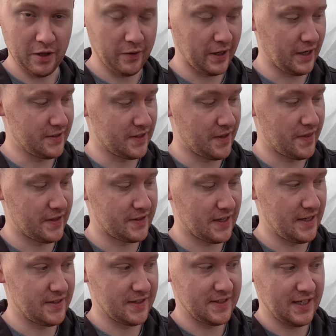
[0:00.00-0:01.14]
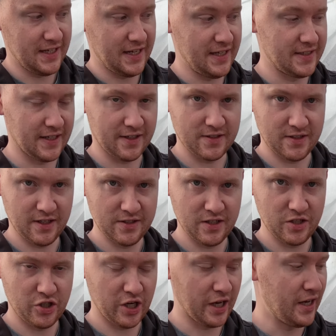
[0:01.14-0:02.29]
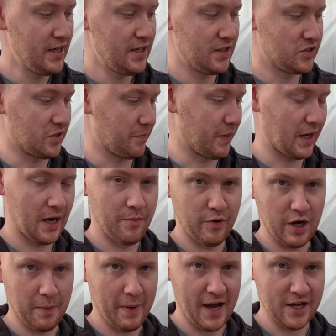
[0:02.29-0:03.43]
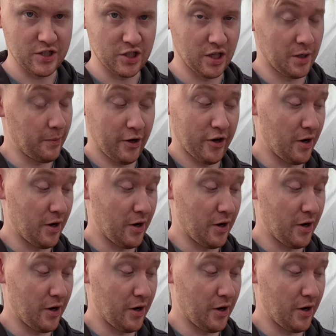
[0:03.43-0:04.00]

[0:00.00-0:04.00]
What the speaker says: the way guys, this is a CD60 seed tray, something I'm really passionate about.